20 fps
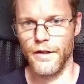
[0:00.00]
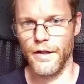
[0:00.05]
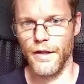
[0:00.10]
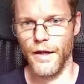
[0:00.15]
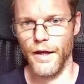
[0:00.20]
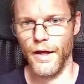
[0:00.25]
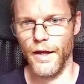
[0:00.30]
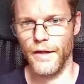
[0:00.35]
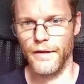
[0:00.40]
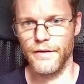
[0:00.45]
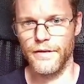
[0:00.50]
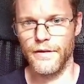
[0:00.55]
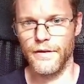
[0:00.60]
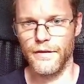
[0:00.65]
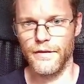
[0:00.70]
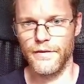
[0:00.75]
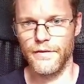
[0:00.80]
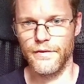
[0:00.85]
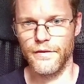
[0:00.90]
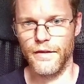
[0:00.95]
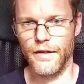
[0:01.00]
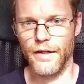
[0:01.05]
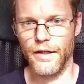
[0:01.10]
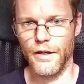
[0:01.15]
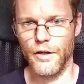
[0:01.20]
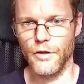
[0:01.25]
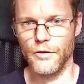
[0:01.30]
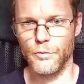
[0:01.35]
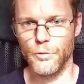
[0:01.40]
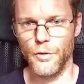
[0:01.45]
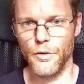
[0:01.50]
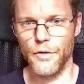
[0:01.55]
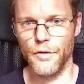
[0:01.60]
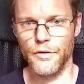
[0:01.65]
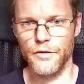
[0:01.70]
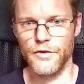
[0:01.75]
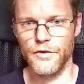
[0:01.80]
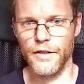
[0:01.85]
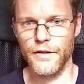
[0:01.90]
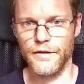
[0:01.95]
had this layout with
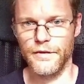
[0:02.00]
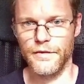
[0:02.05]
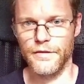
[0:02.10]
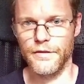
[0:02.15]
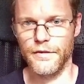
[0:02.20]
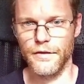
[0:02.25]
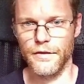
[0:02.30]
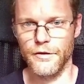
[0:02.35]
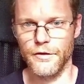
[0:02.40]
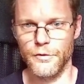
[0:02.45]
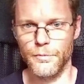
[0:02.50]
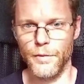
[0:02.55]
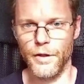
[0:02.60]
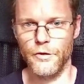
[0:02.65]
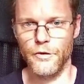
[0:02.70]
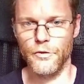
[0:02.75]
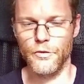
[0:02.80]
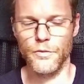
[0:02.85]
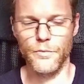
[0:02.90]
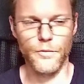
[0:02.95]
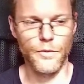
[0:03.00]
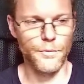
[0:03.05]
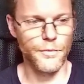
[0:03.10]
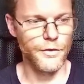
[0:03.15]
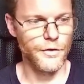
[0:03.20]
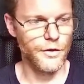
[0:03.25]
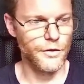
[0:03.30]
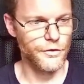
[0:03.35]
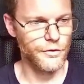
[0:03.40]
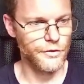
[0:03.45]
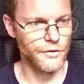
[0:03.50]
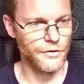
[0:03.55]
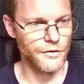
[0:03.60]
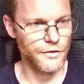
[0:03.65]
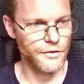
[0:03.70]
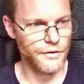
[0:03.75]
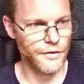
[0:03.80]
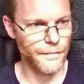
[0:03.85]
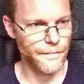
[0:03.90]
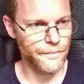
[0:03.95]
6 spectrum
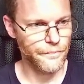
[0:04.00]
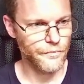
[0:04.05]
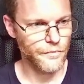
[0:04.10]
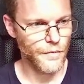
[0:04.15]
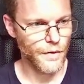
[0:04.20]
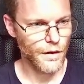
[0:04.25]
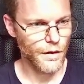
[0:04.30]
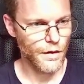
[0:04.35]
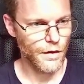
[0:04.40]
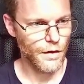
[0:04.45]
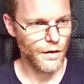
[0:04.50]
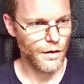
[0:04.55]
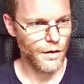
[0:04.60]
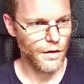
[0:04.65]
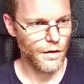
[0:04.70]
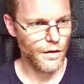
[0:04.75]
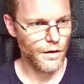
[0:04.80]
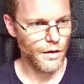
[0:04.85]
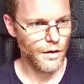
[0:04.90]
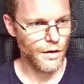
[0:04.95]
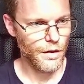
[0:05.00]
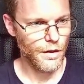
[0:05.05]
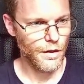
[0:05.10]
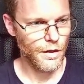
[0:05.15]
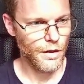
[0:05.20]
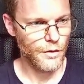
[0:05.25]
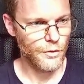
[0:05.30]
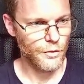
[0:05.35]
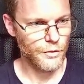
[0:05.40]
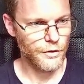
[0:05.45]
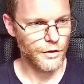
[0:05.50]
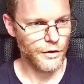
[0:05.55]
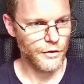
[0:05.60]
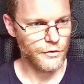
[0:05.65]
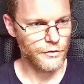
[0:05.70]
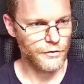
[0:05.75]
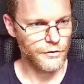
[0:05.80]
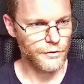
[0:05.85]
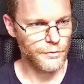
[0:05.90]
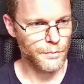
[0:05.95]
repetitions. Rotation
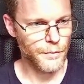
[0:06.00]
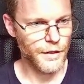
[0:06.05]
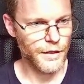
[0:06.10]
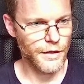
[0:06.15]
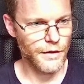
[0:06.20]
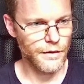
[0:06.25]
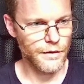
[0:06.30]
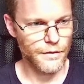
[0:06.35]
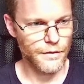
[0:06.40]
speed,